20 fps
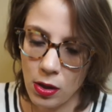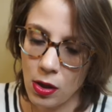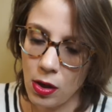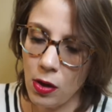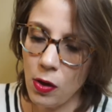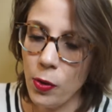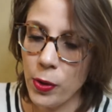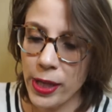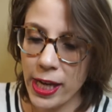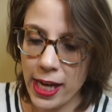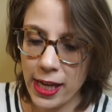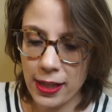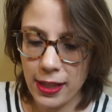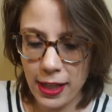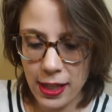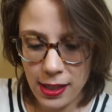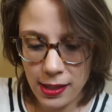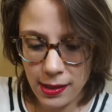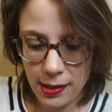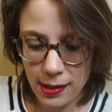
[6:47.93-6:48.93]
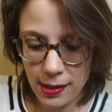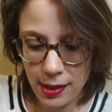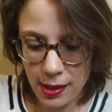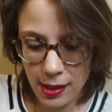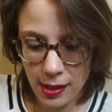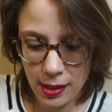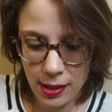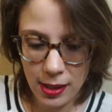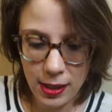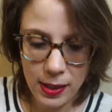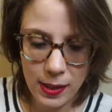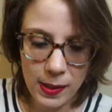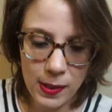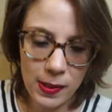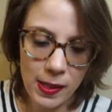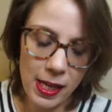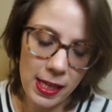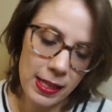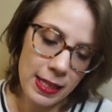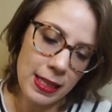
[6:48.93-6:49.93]
Oh yeah, it's
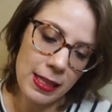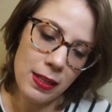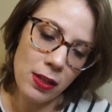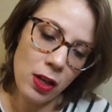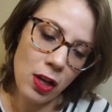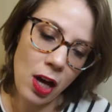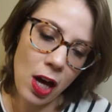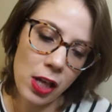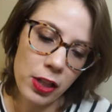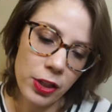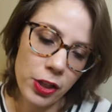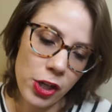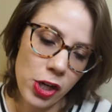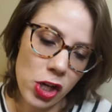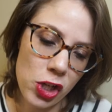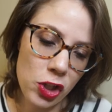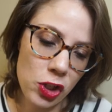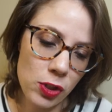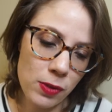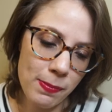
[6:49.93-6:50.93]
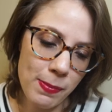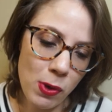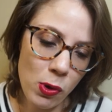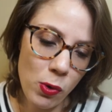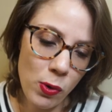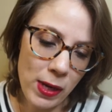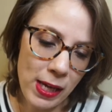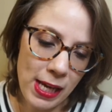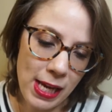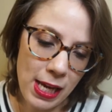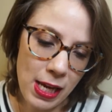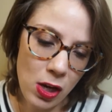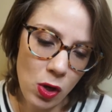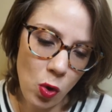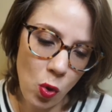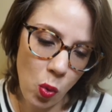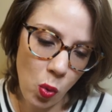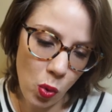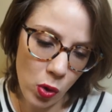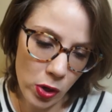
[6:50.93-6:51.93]
in the color Smoky
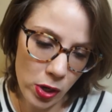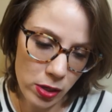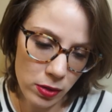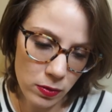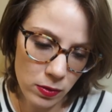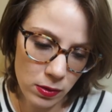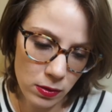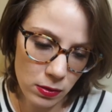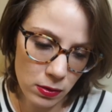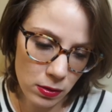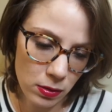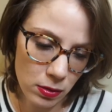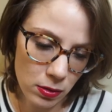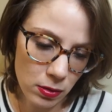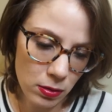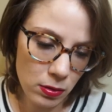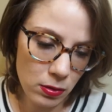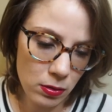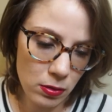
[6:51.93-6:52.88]
Quartz.